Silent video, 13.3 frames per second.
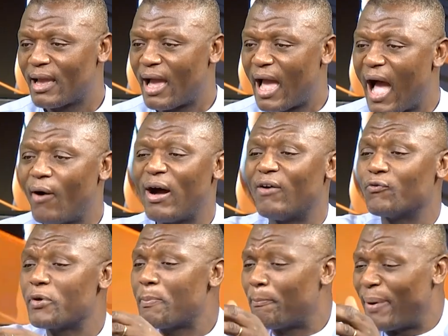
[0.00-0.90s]
how have
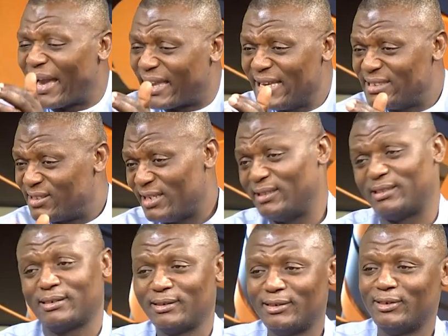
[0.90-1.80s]
we packaged
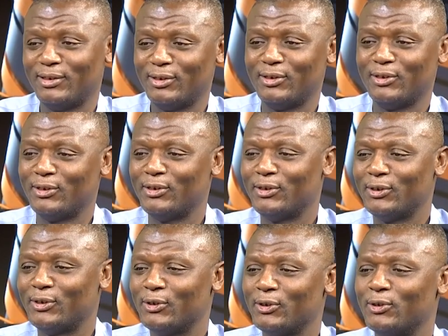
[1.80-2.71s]
it
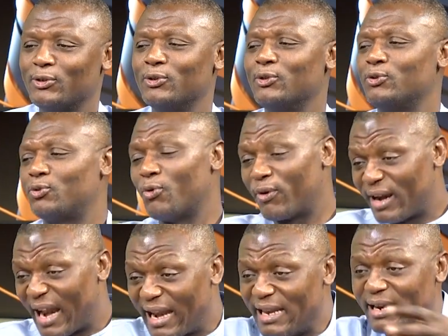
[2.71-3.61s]
to
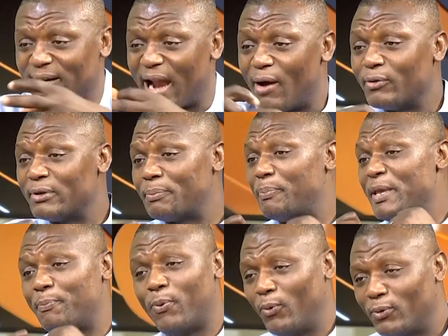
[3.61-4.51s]
rally around
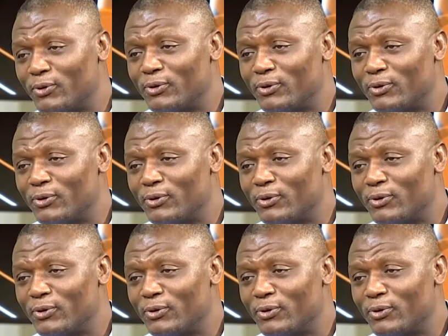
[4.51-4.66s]
people